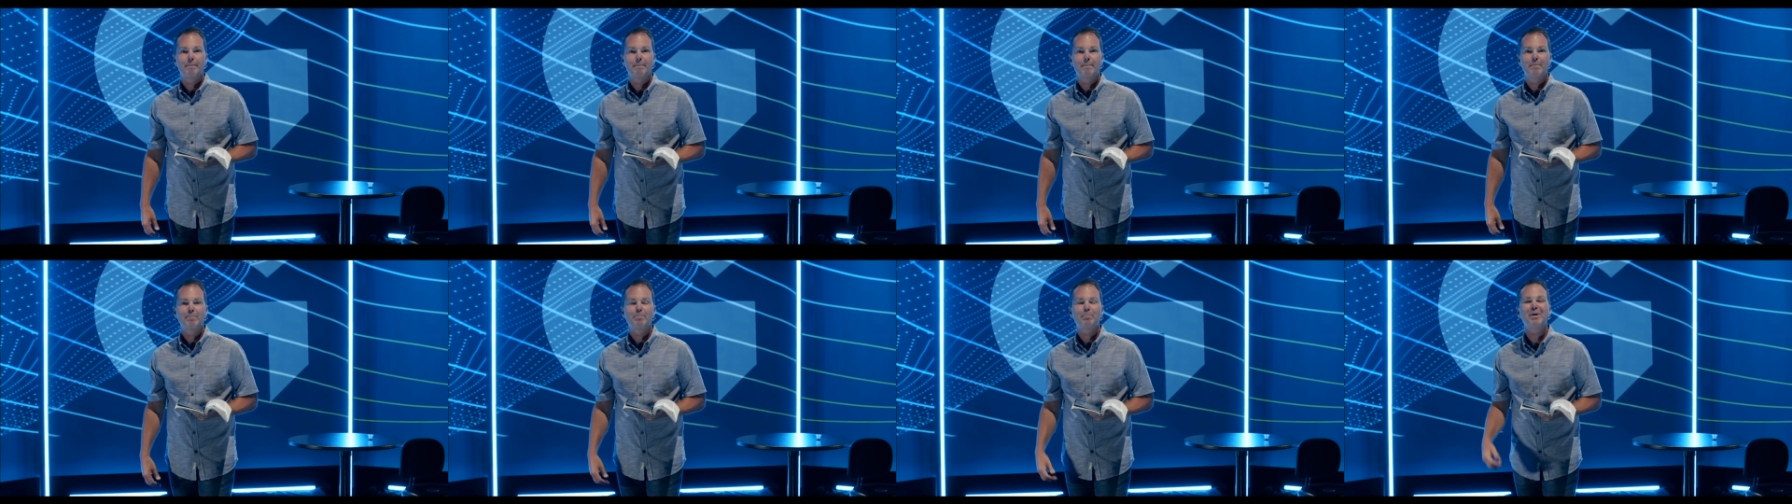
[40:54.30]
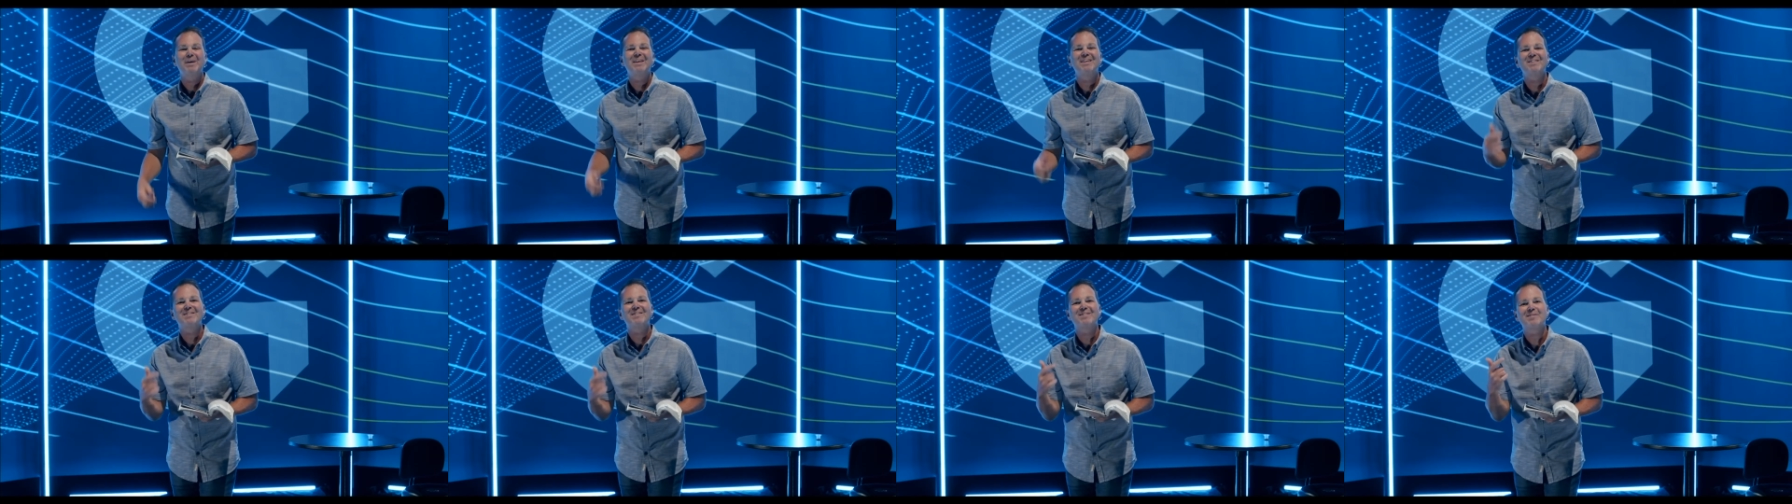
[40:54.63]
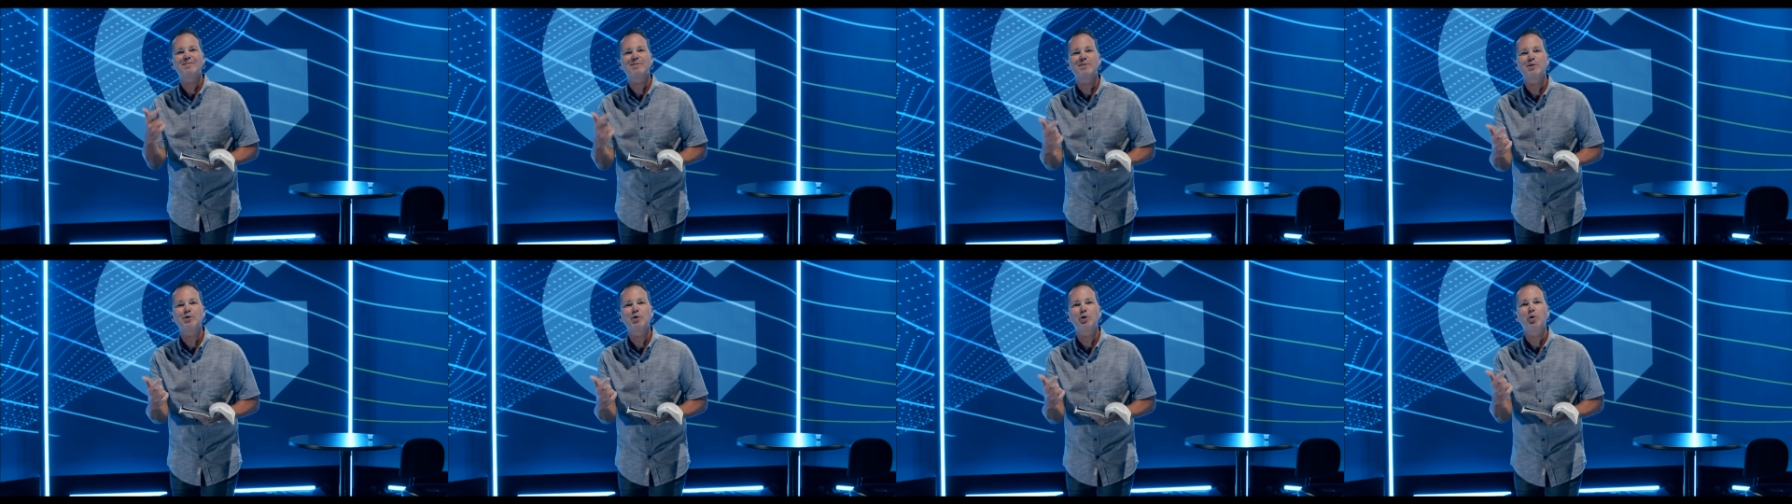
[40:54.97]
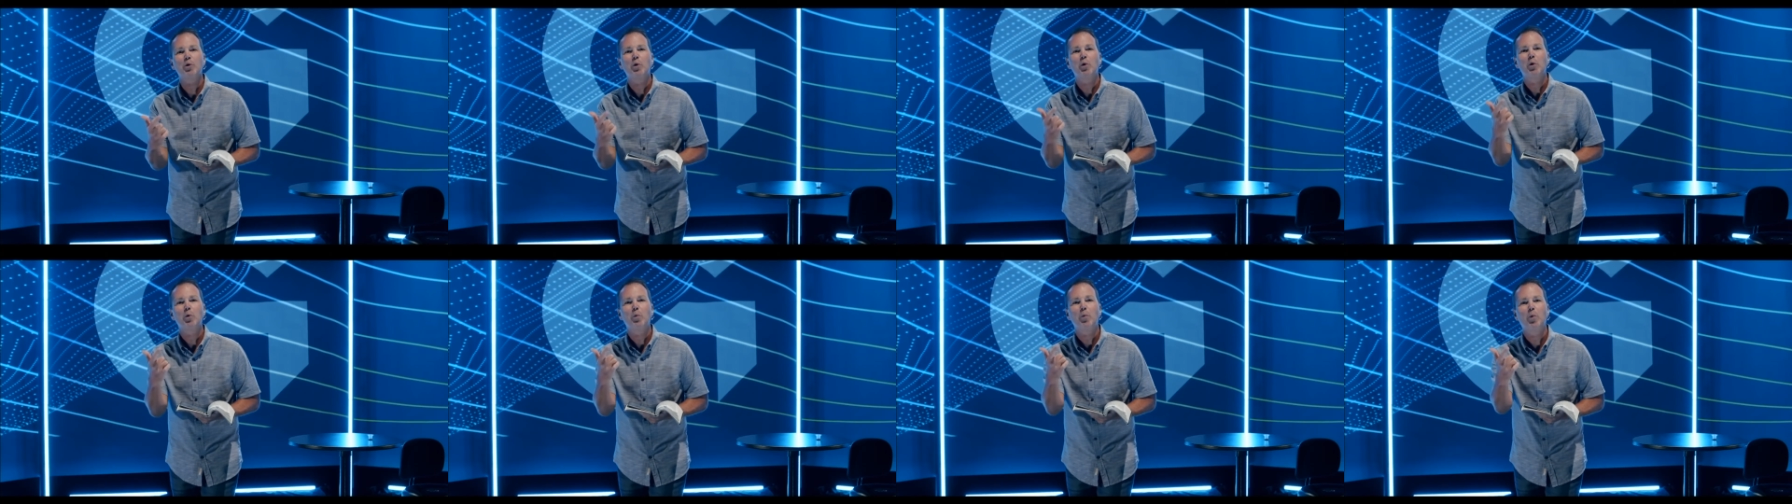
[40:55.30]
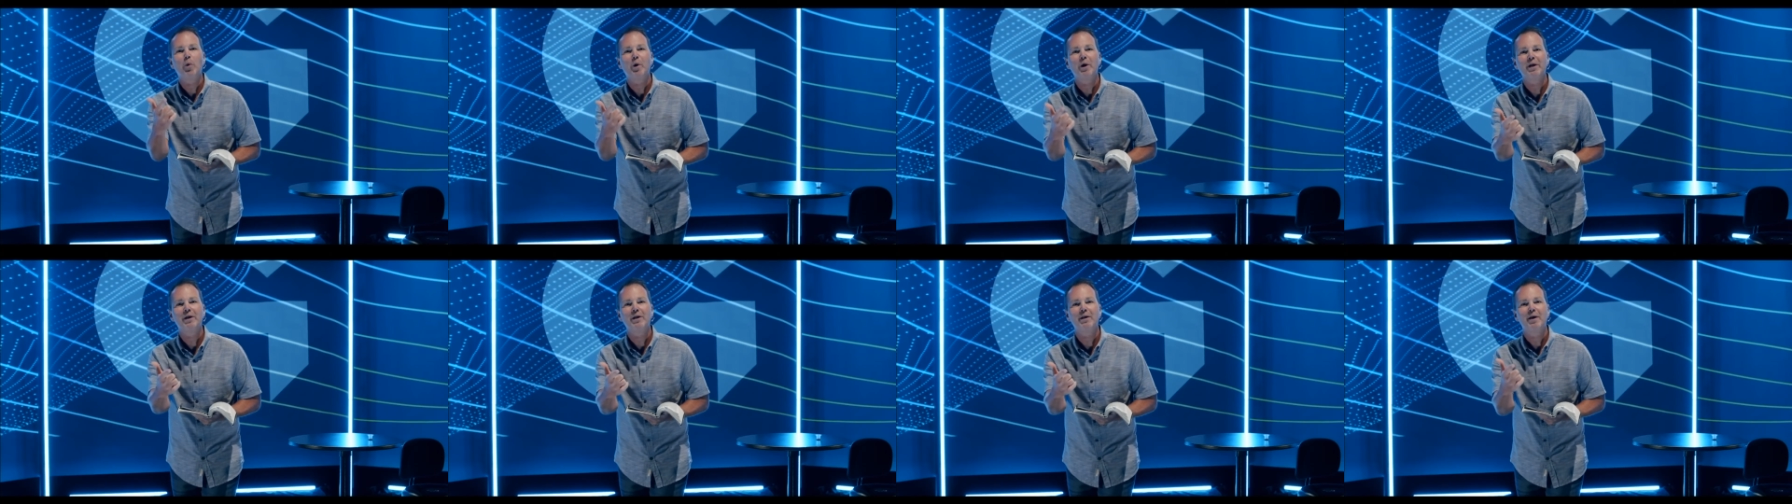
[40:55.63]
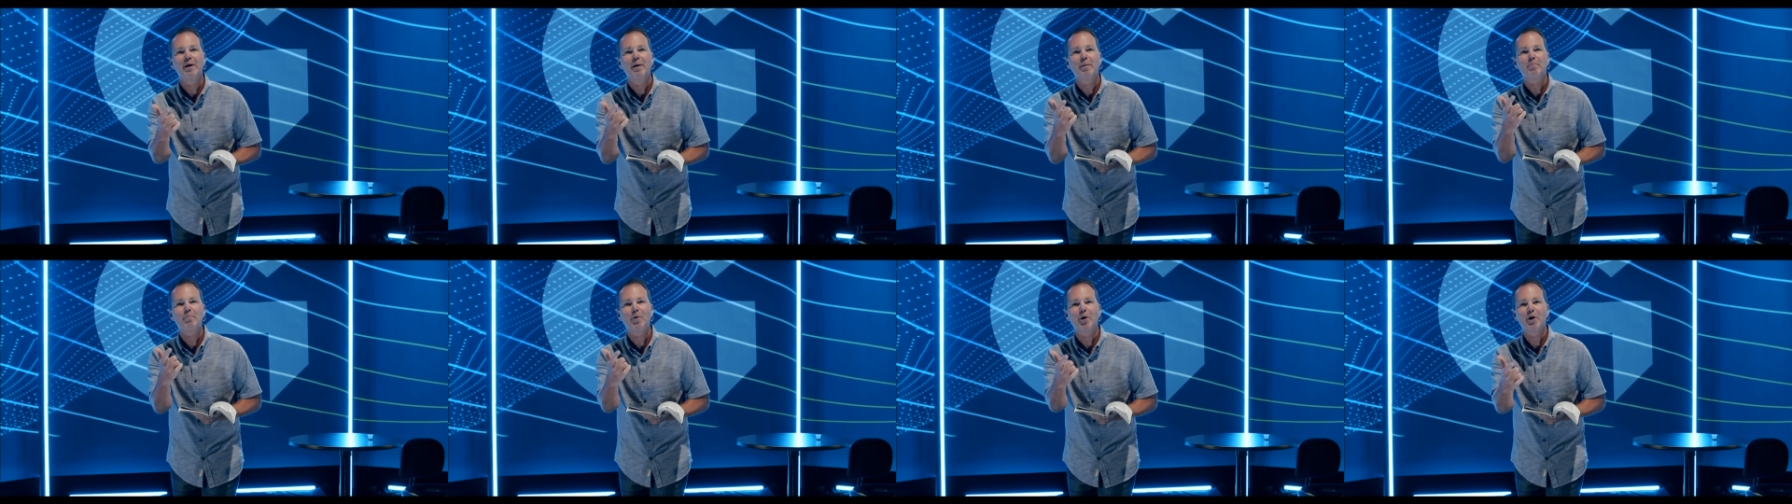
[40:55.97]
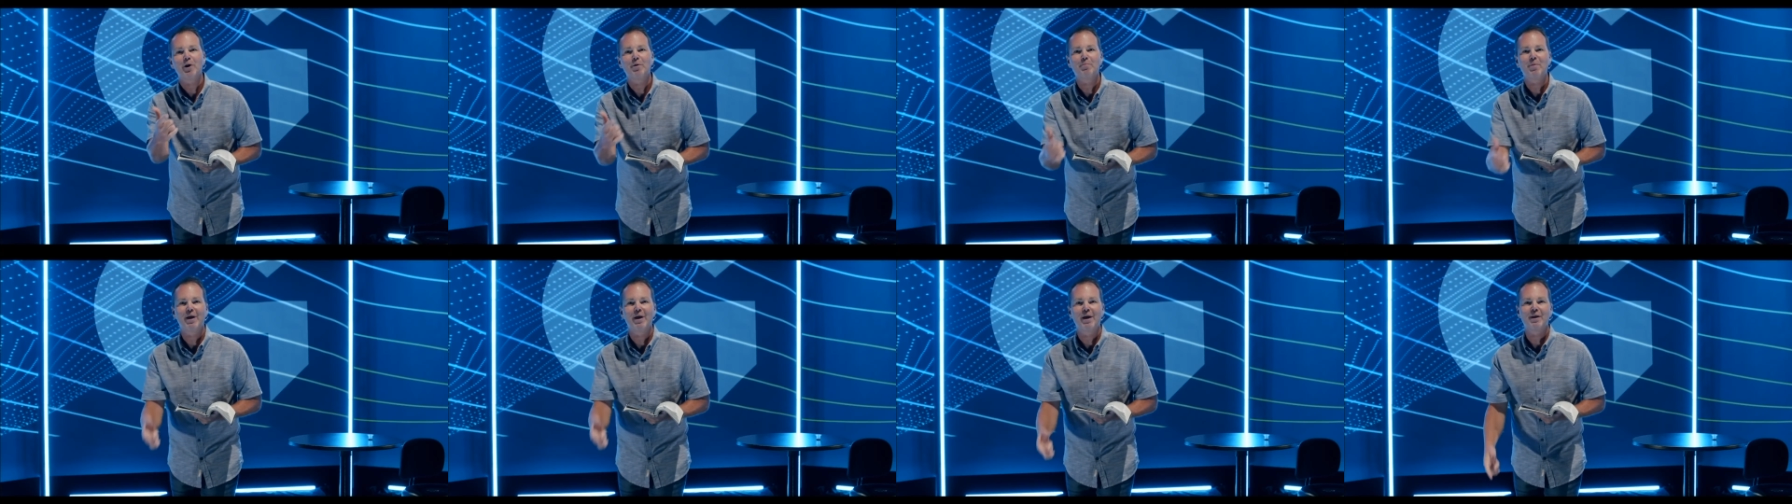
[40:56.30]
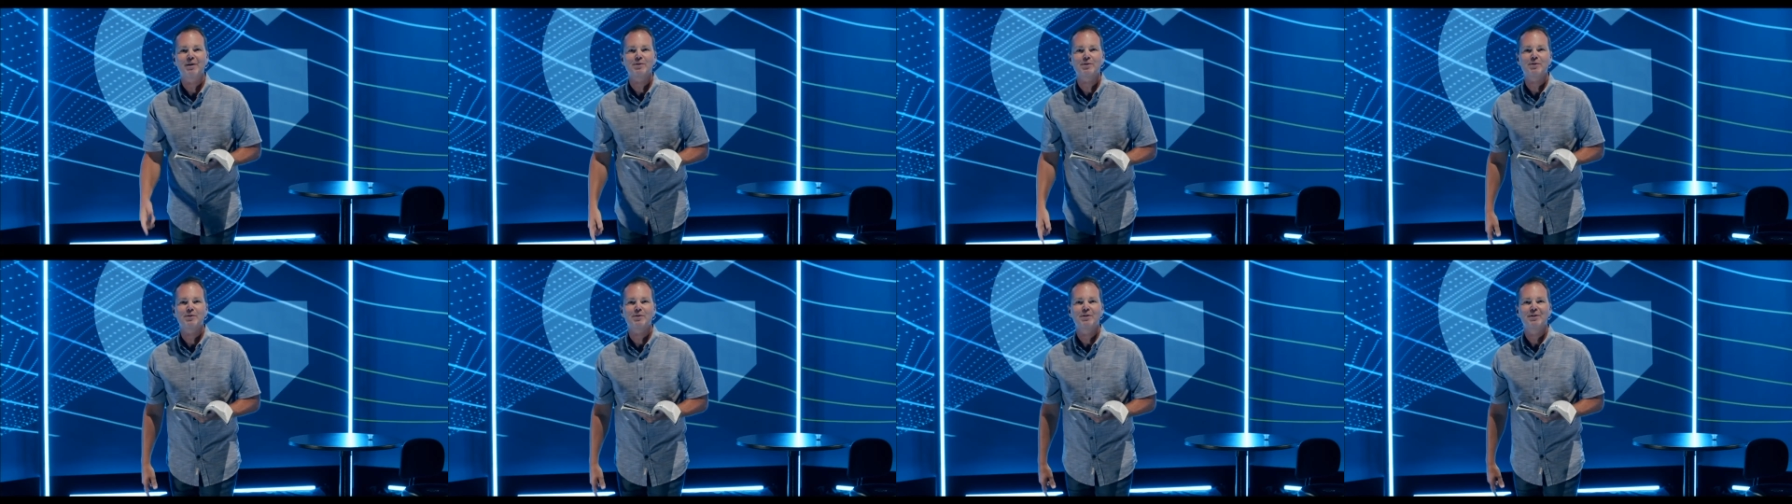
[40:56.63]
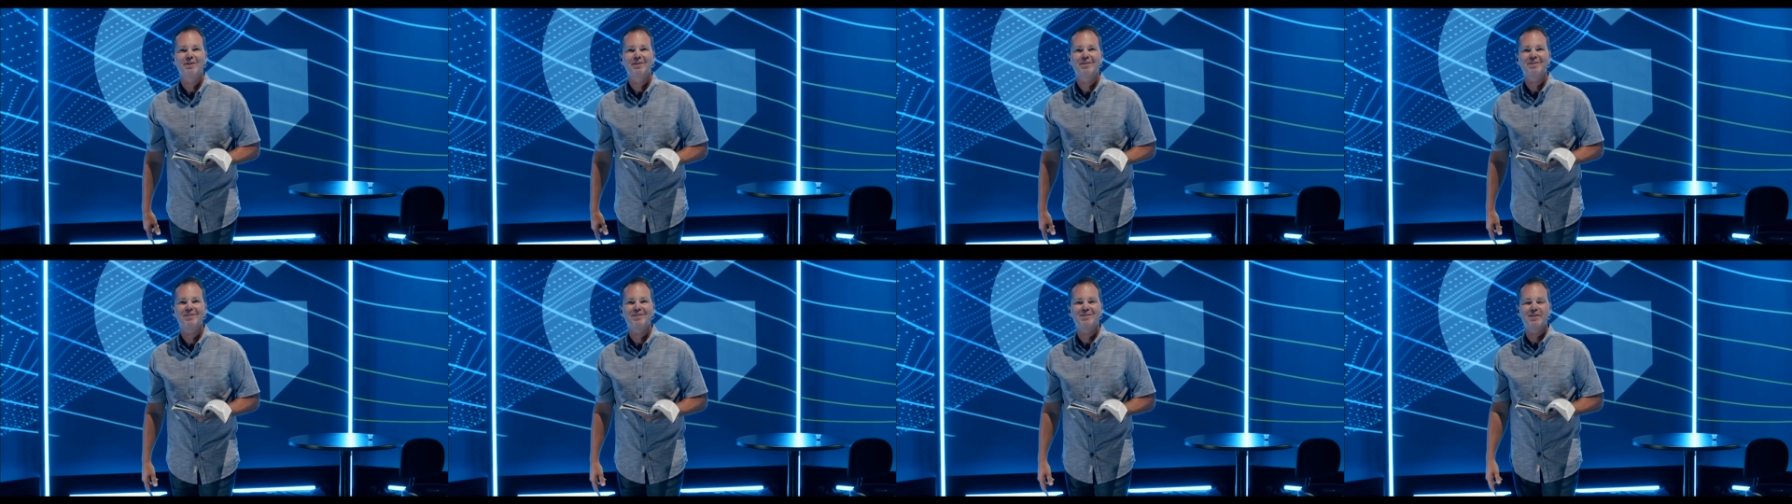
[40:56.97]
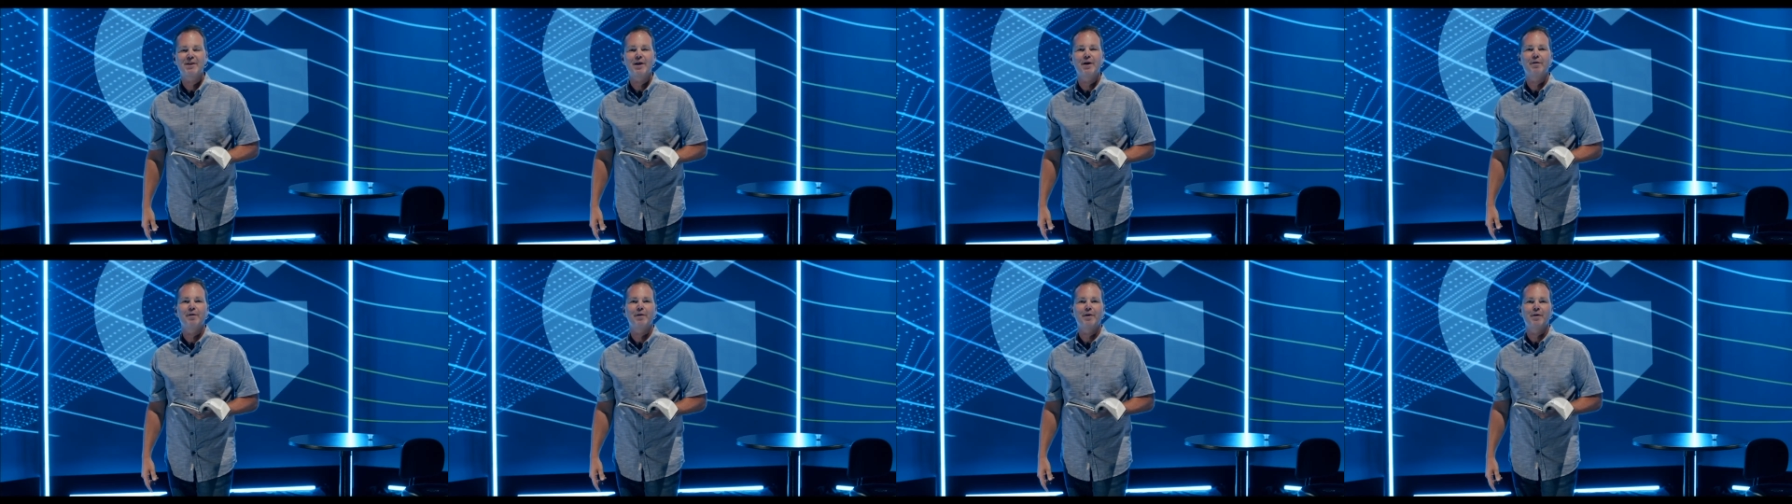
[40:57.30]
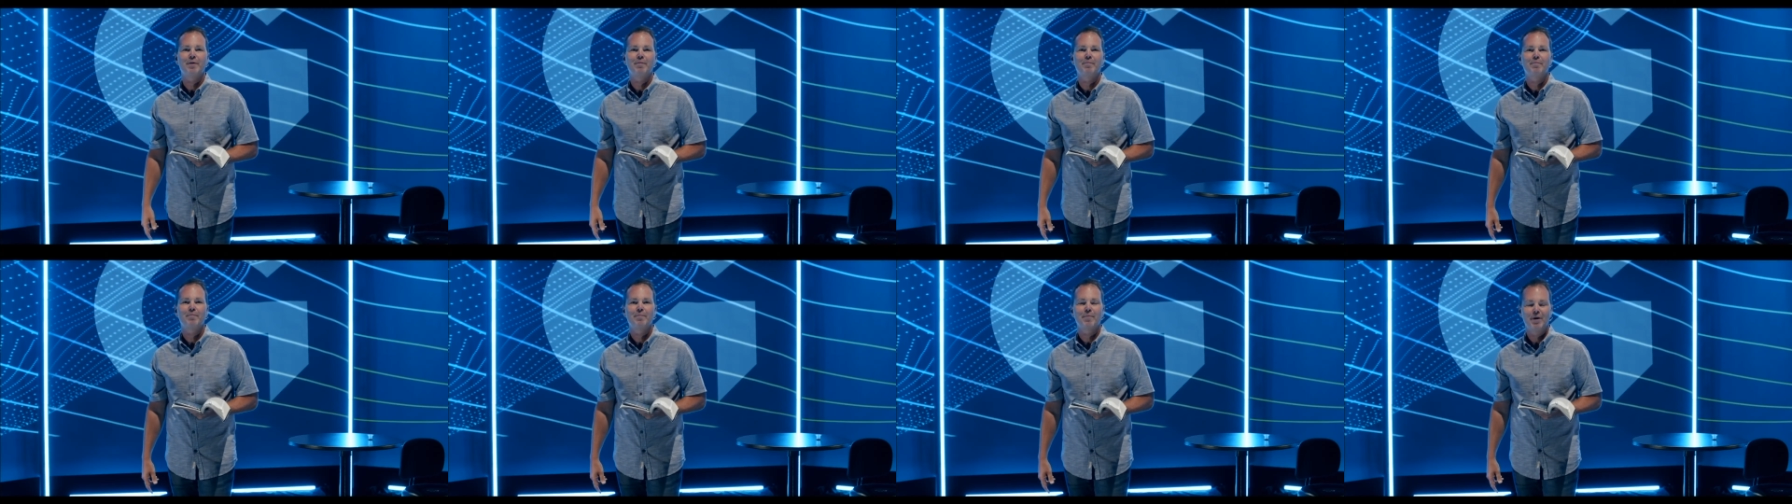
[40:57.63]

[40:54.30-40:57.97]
But he still wanted Bartimaeus to tell him.